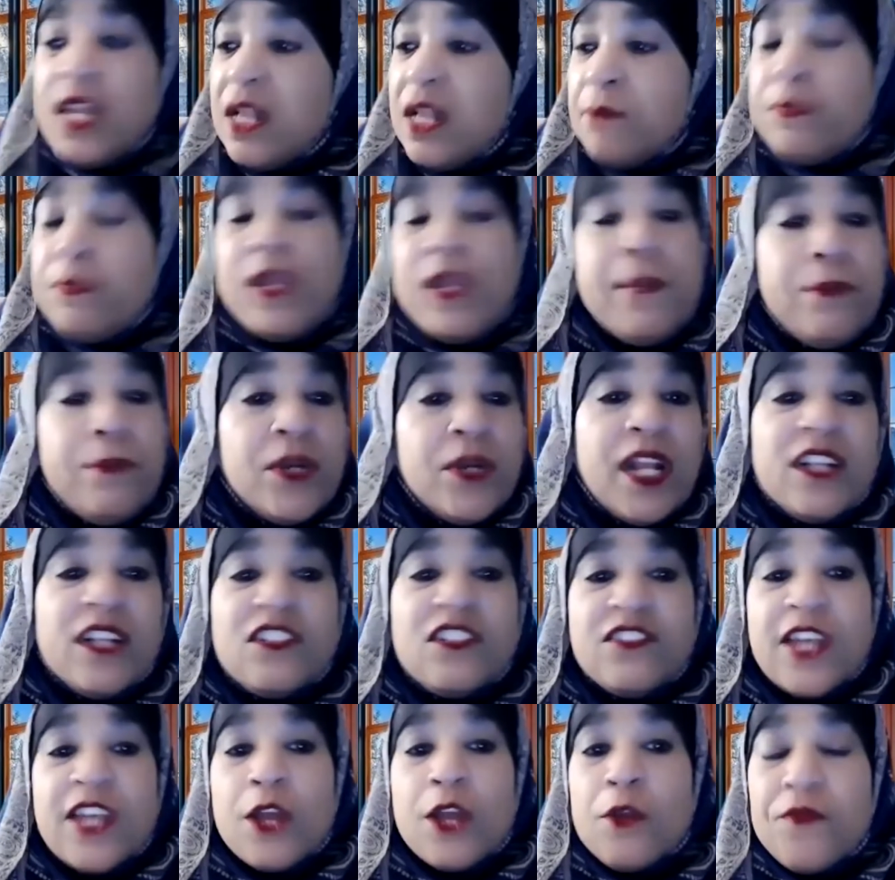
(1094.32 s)
People that
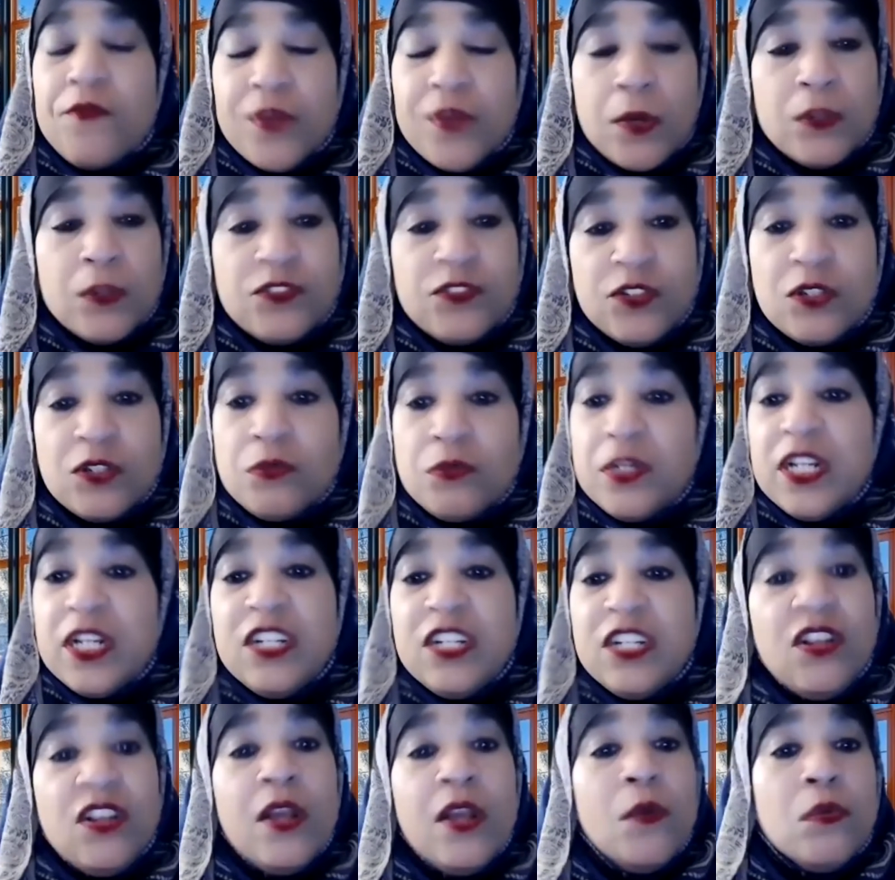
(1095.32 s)
settle for those
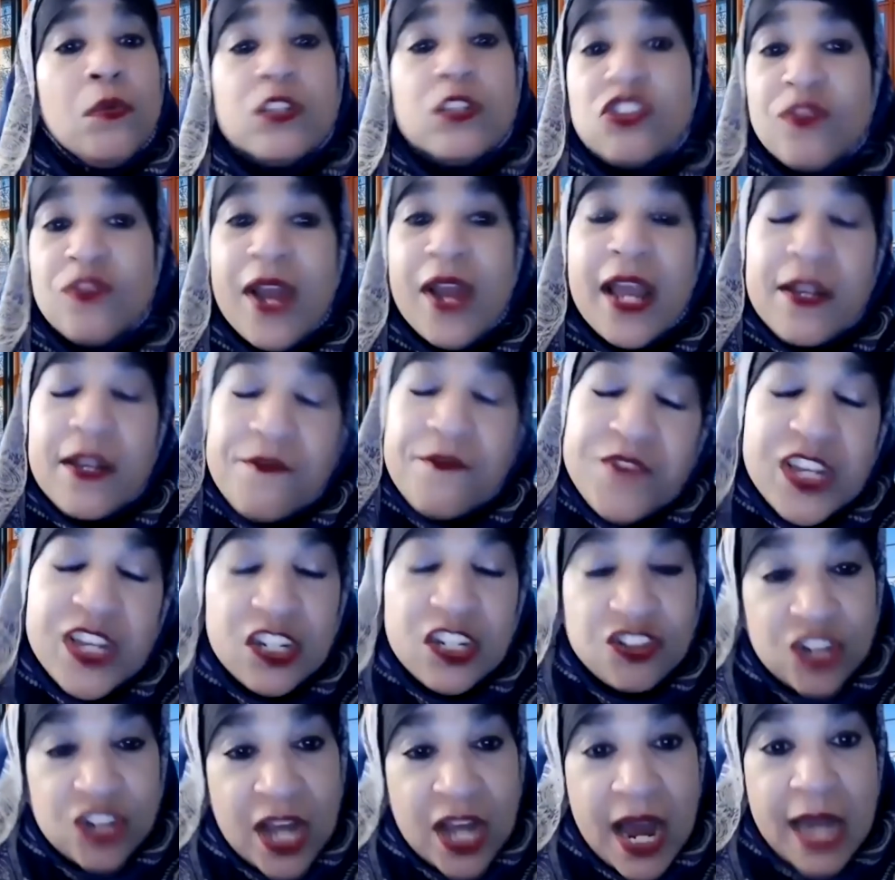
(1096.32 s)
degrees were trying to
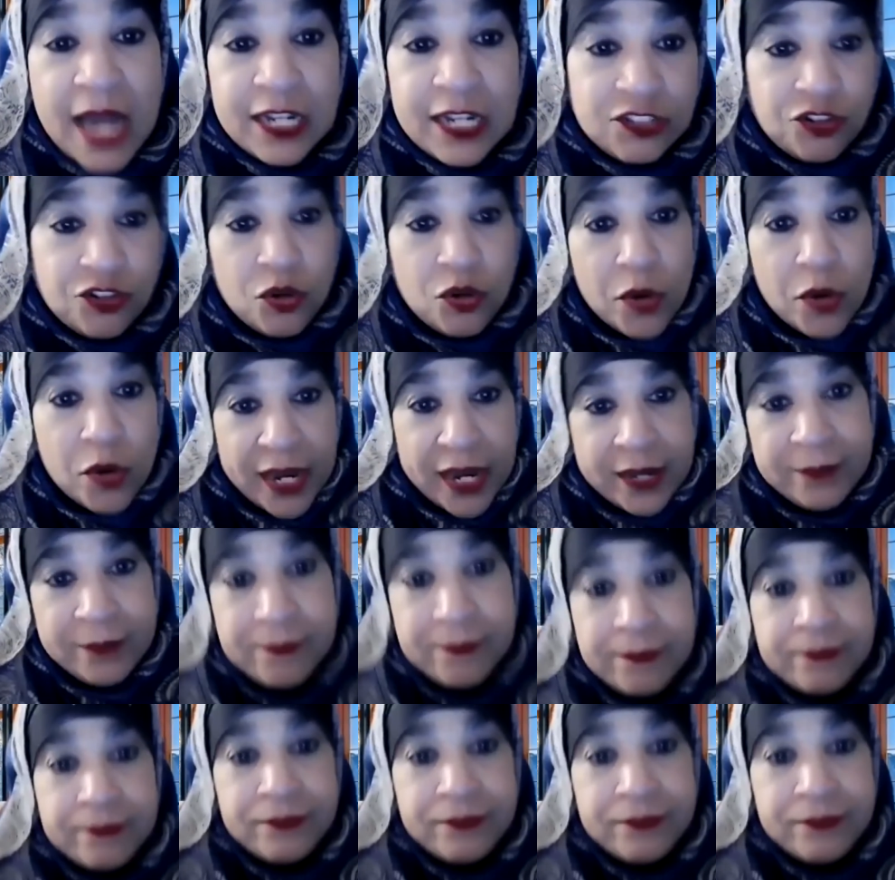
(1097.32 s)
finish college quick.